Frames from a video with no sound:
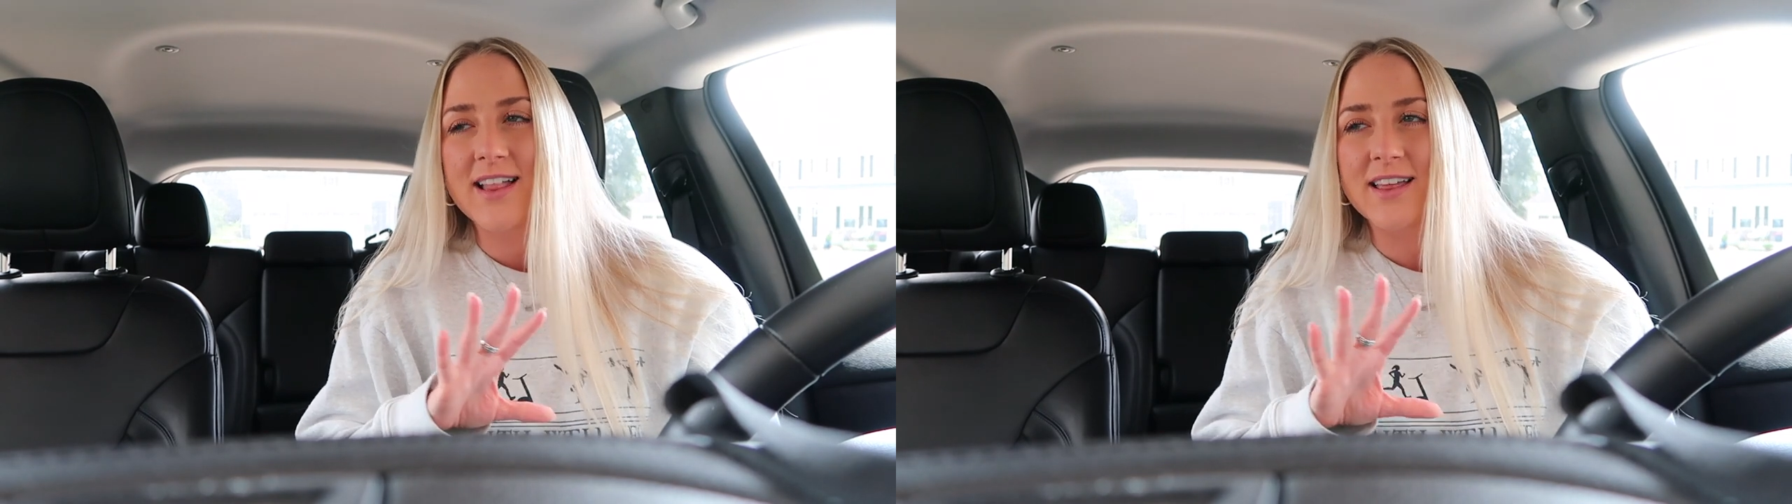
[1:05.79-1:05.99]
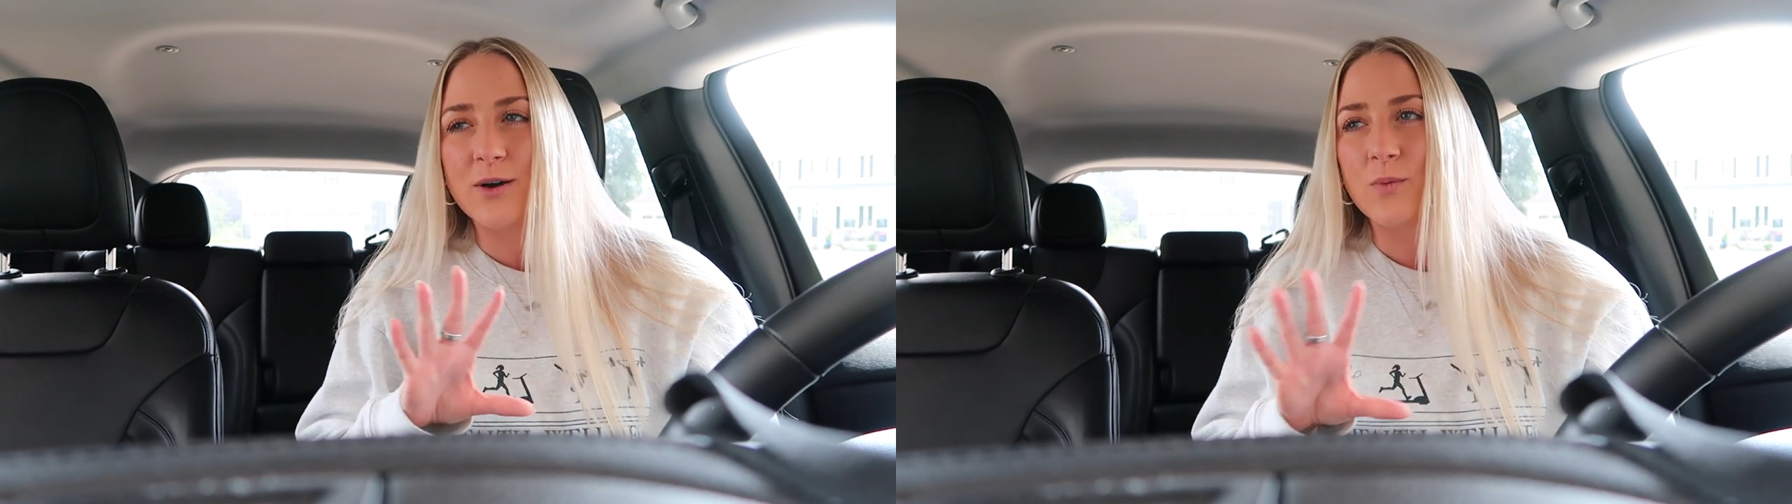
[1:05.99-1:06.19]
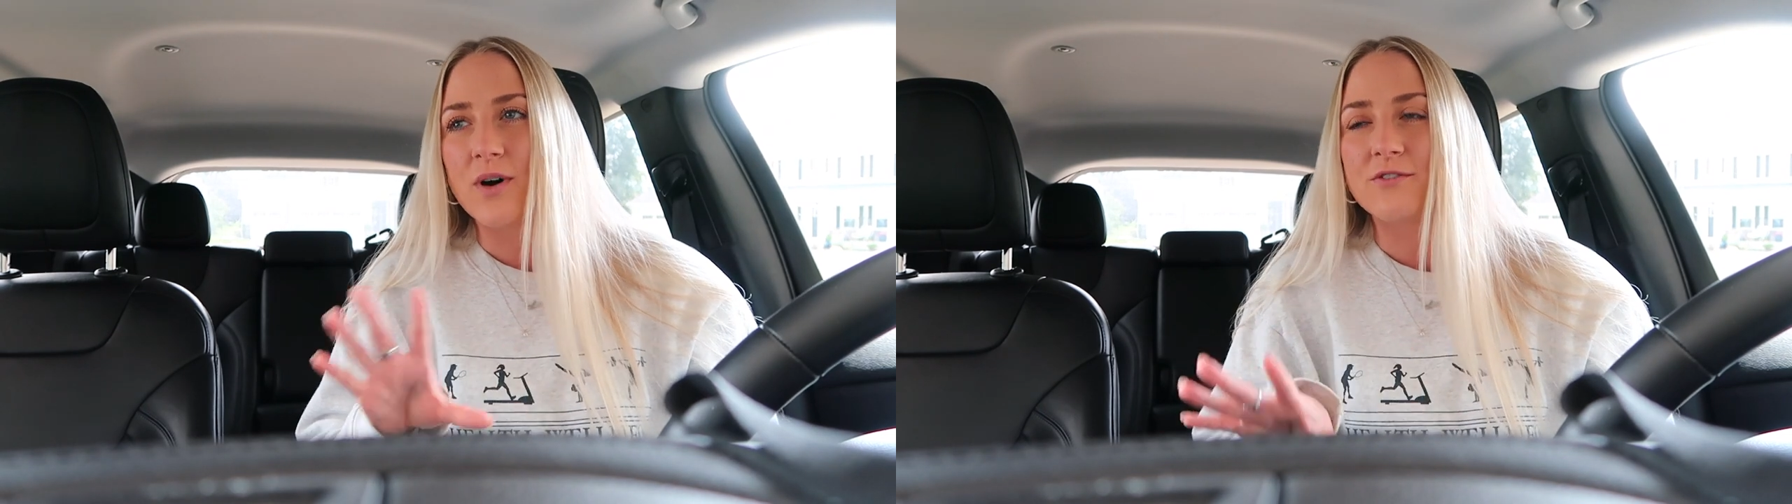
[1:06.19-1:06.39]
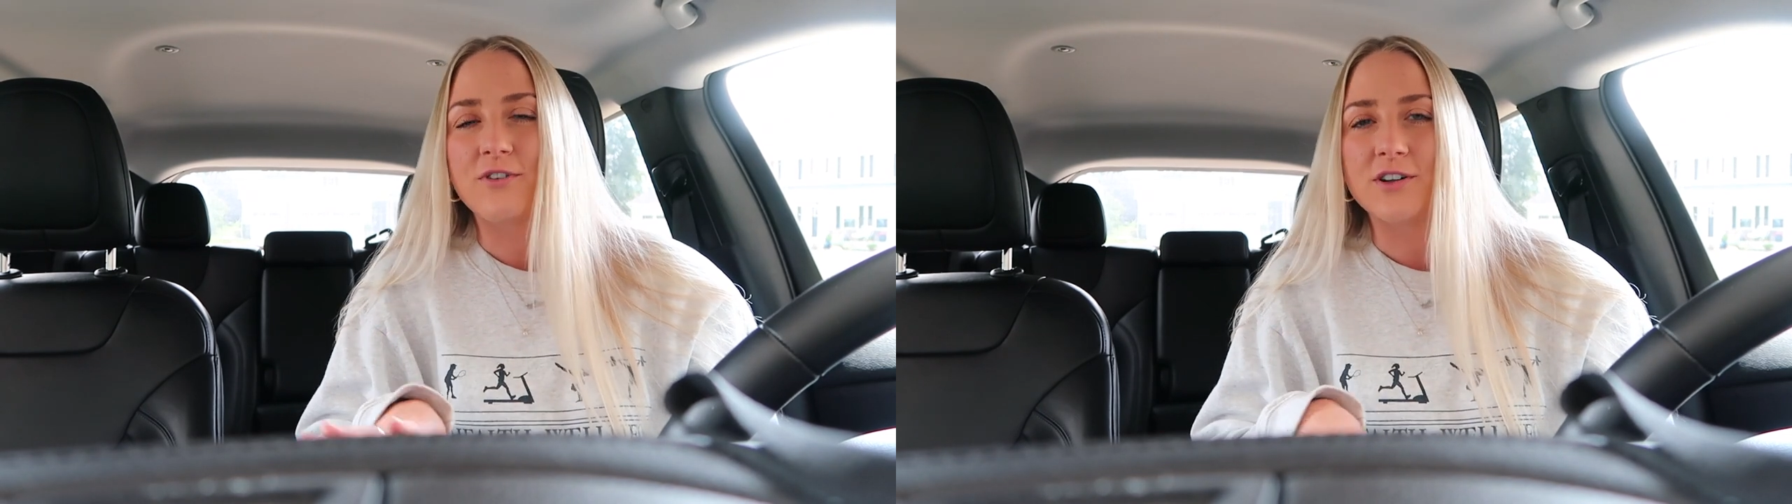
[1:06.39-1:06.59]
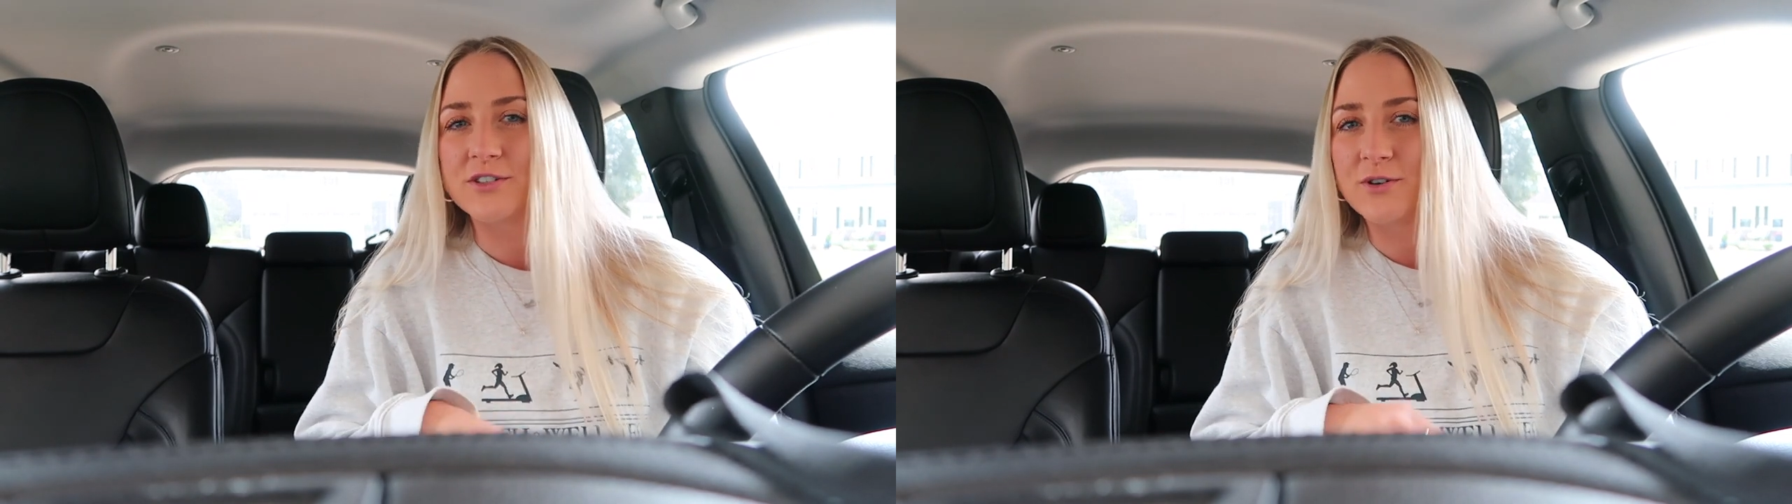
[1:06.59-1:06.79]
like what
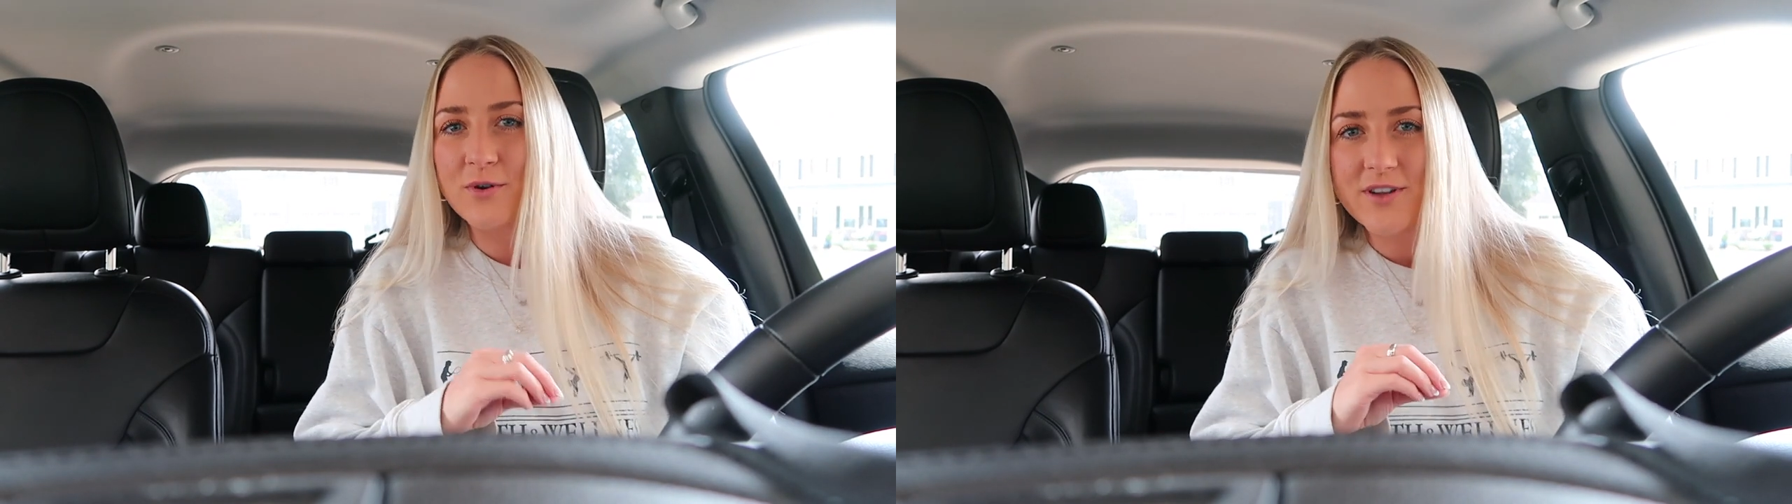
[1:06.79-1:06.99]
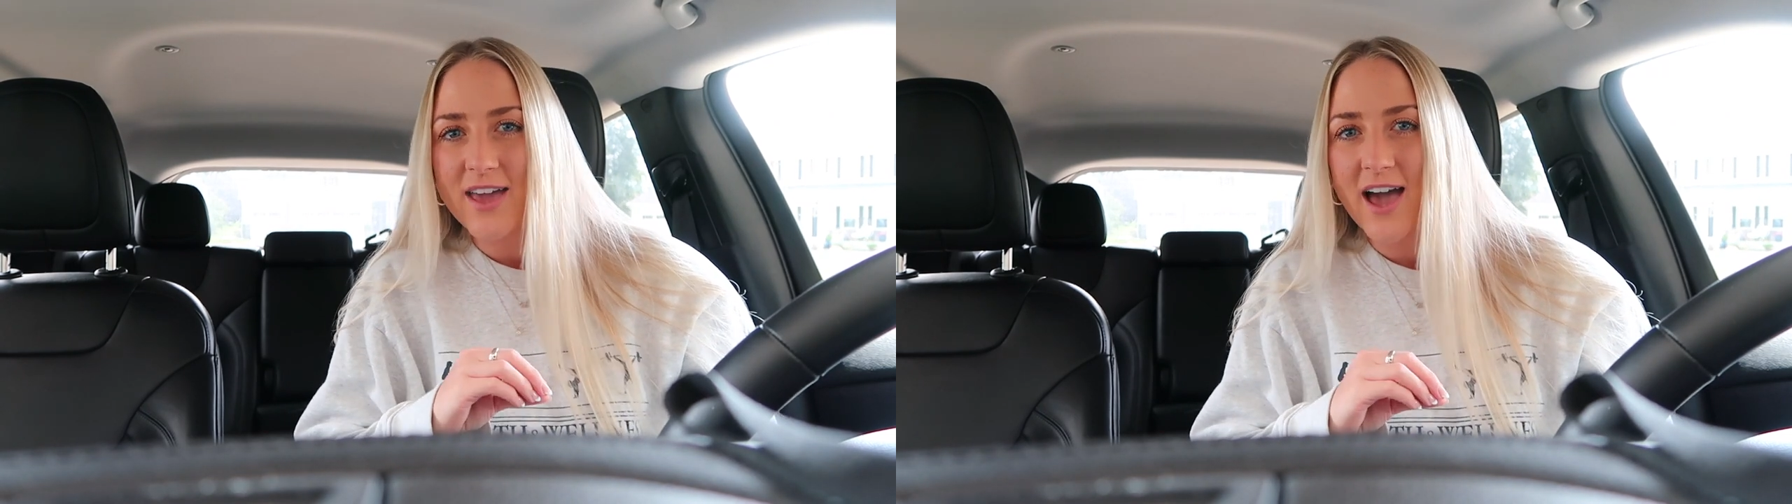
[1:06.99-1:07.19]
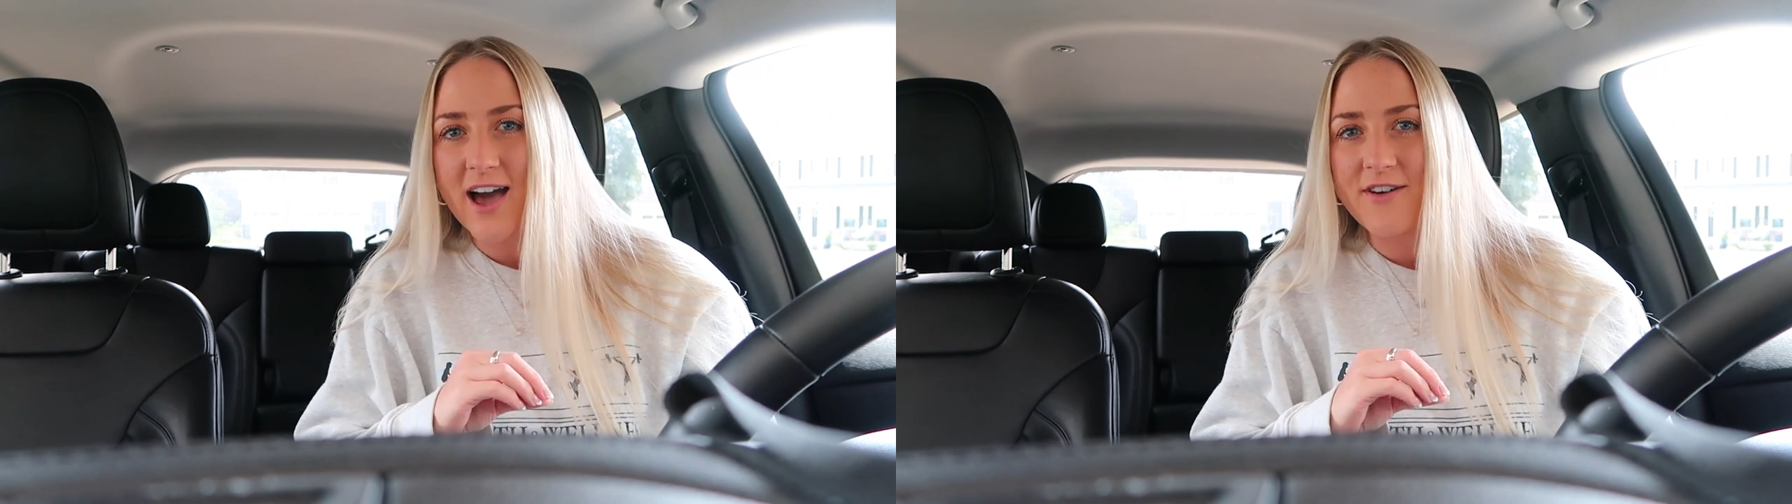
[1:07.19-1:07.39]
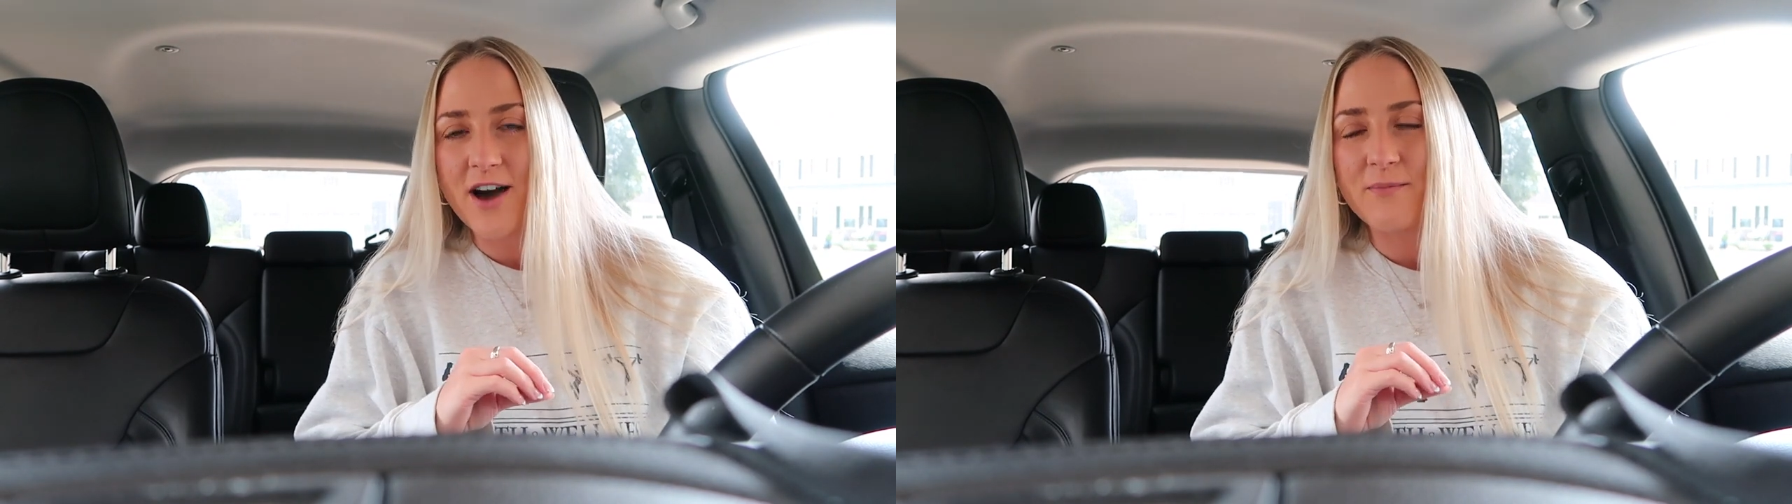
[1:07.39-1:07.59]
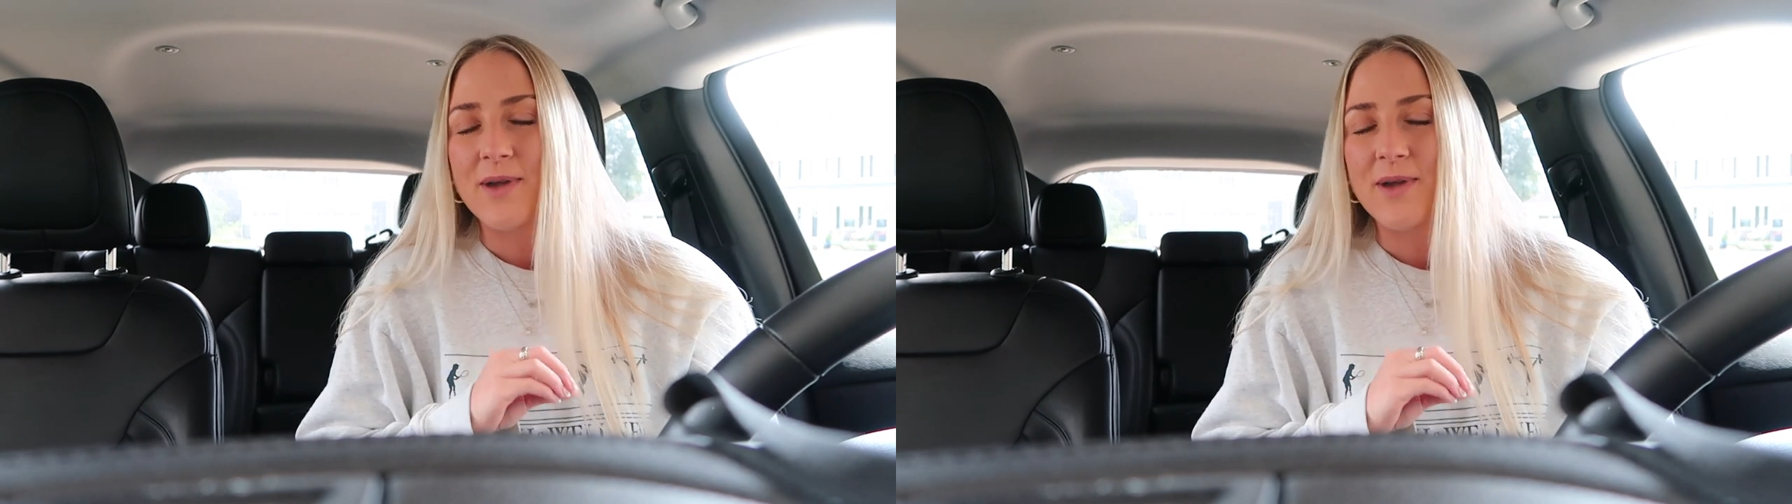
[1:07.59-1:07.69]
fall decor they have out,